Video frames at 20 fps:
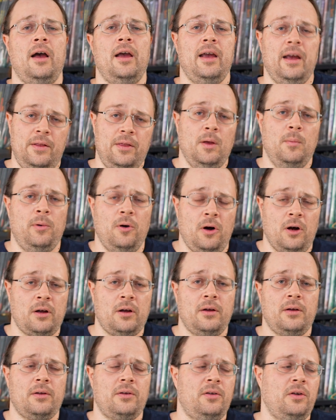in the book
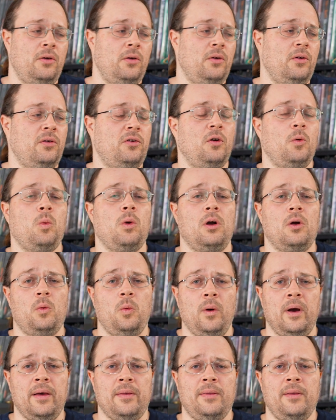to work
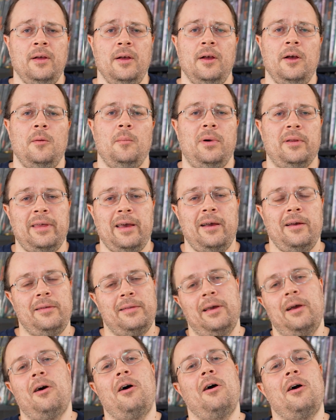with, but
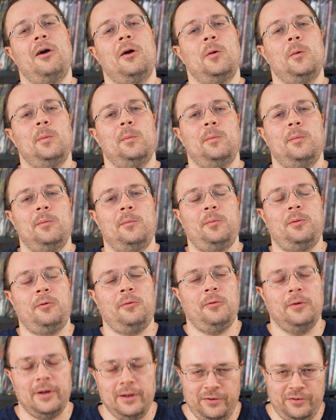they are
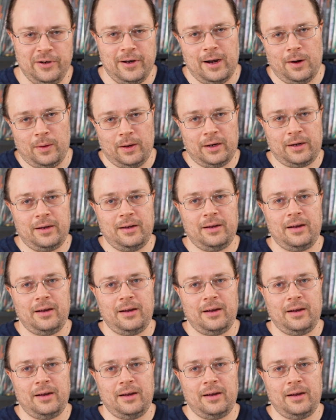pretty generic.